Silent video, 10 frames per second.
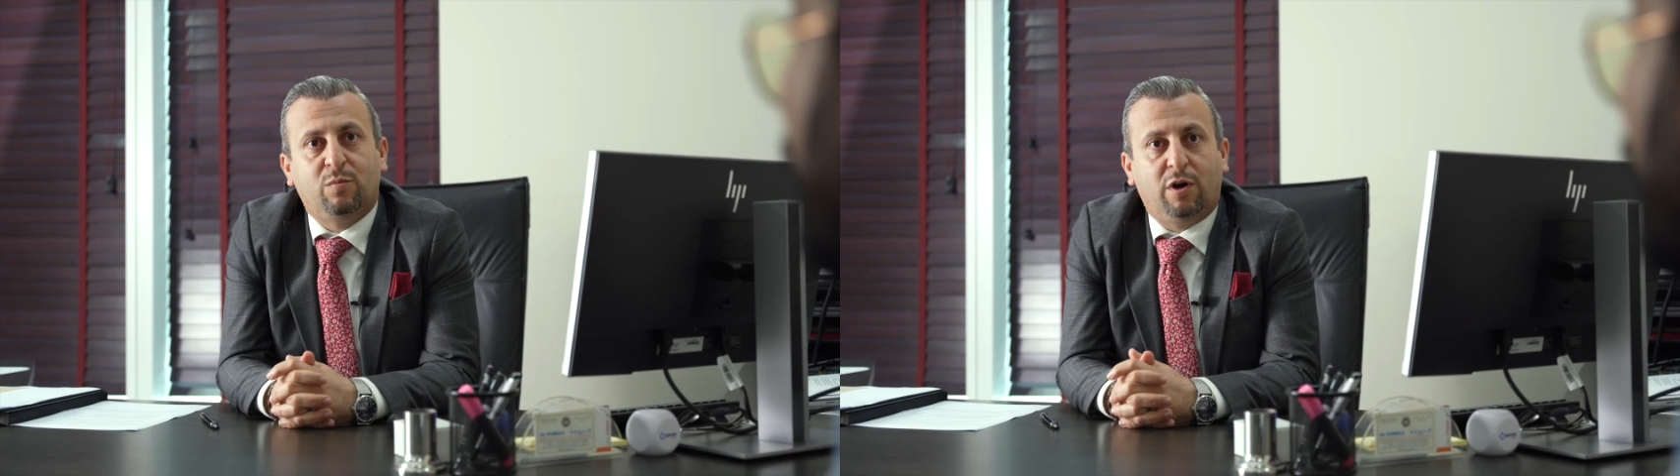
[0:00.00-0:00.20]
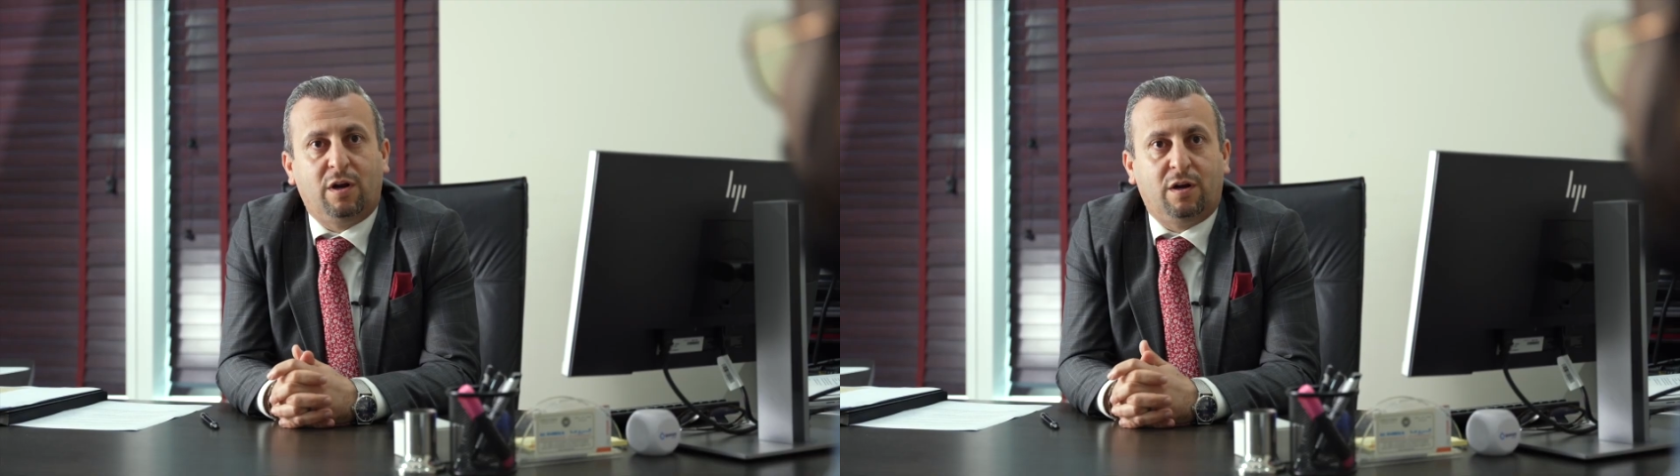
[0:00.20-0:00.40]

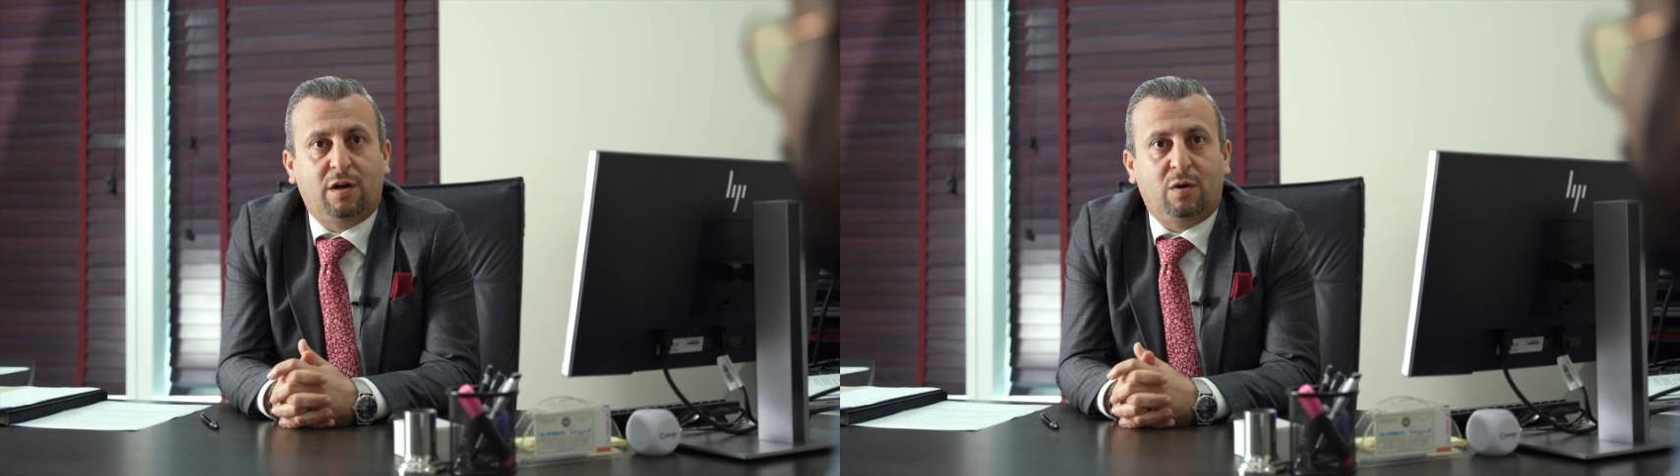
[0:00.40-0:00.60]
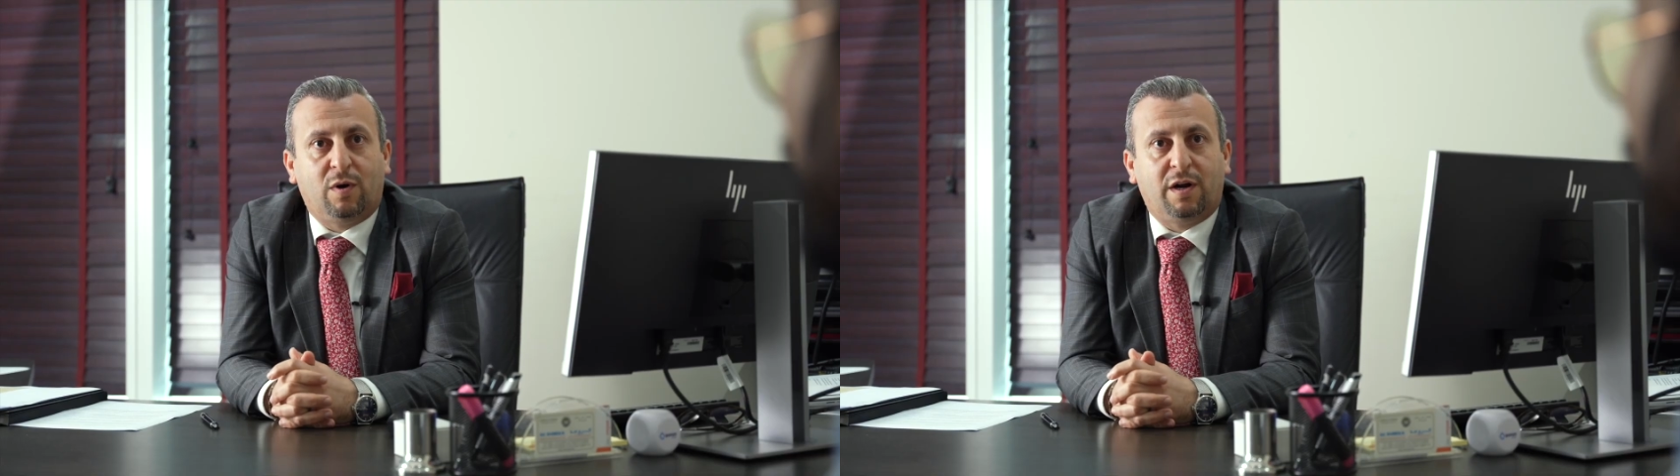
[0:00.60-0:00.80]

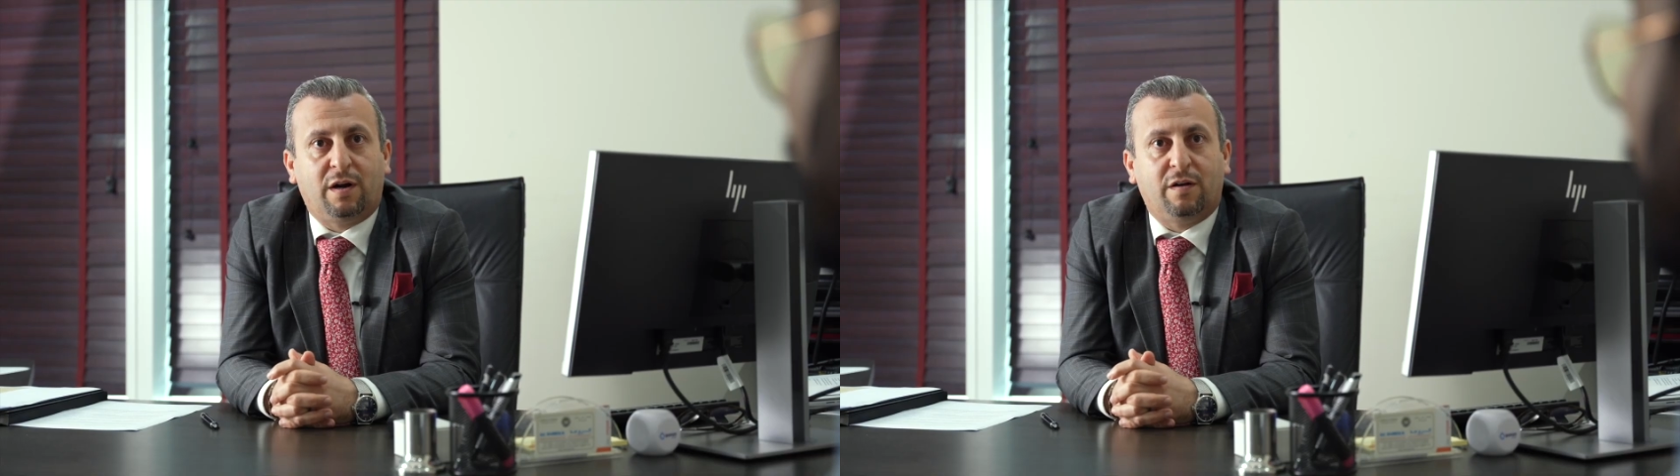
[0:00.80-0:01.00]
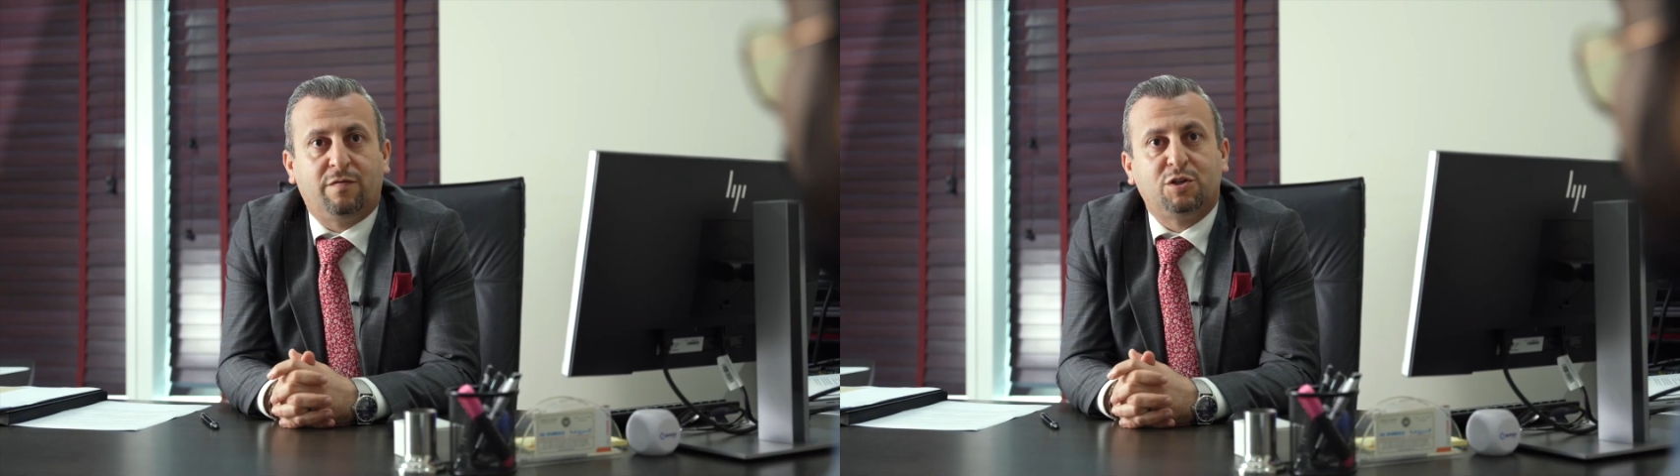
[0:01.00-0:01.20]
boilers were
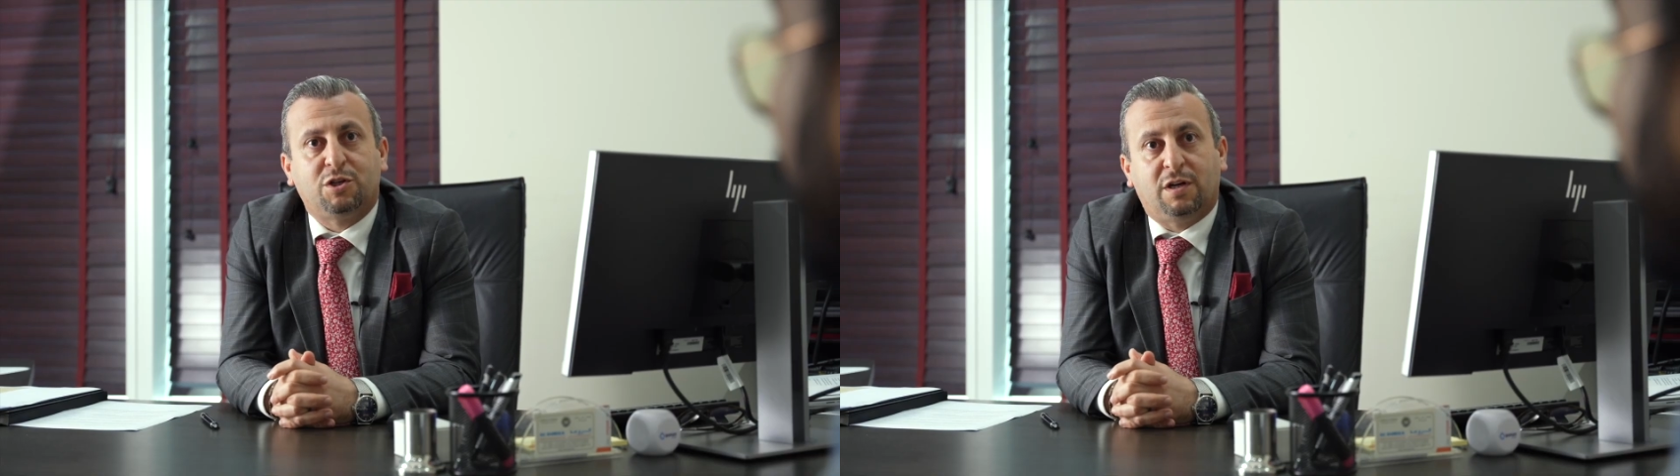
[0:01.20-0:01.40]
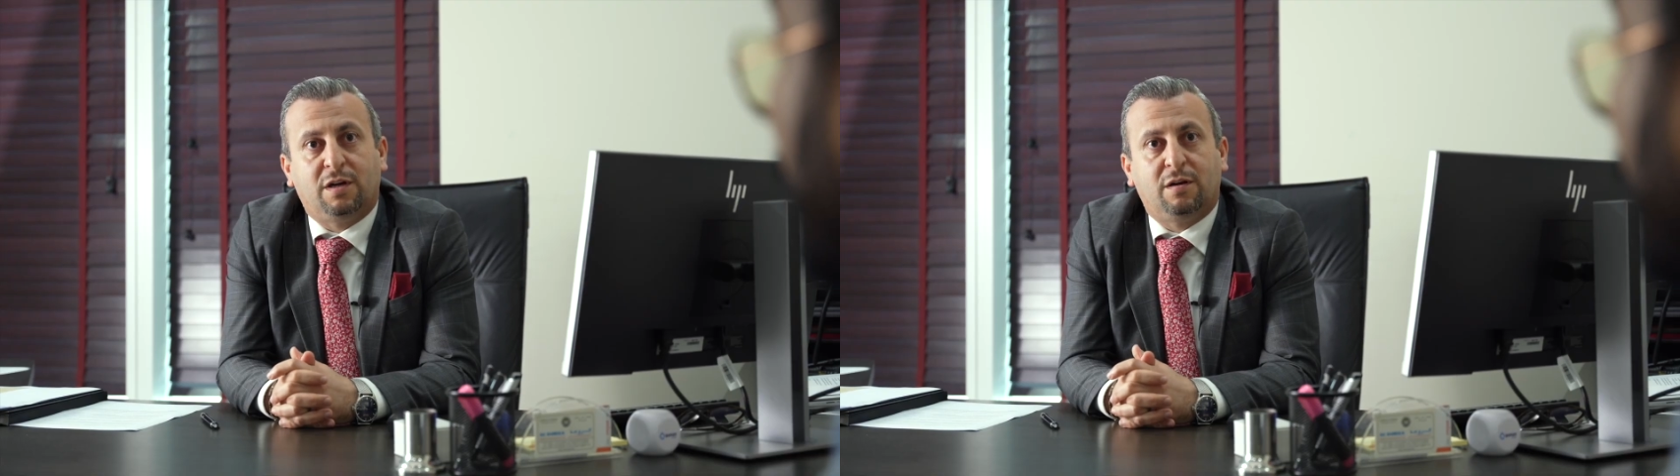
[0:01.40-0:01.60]

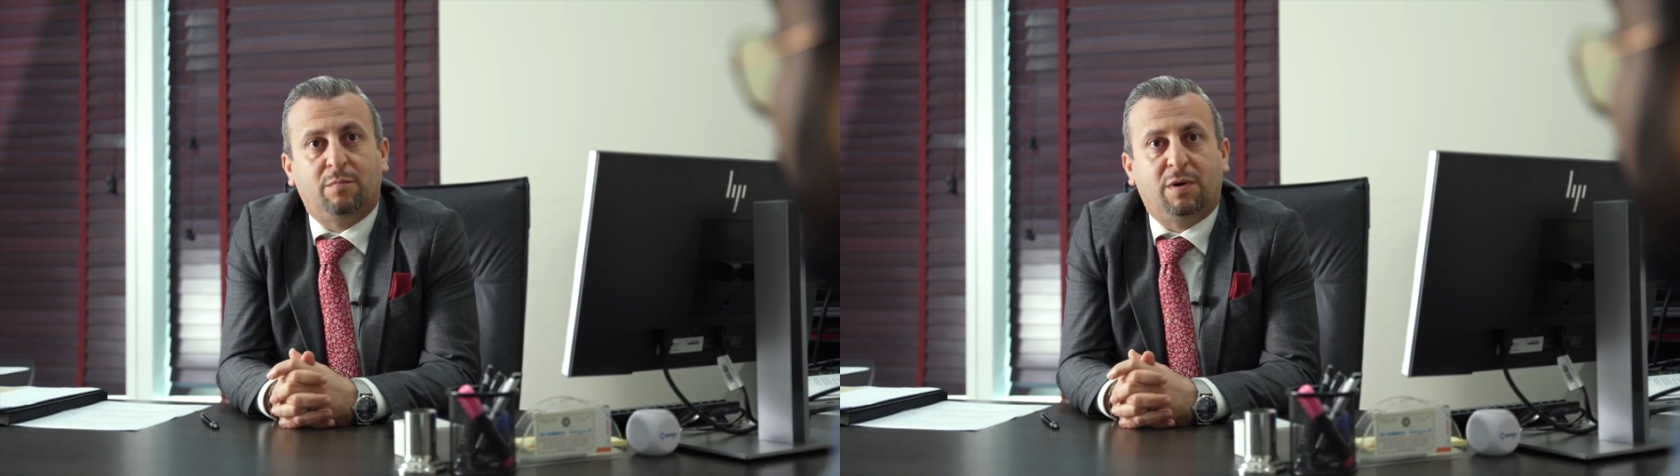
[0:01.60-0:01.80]
efficient,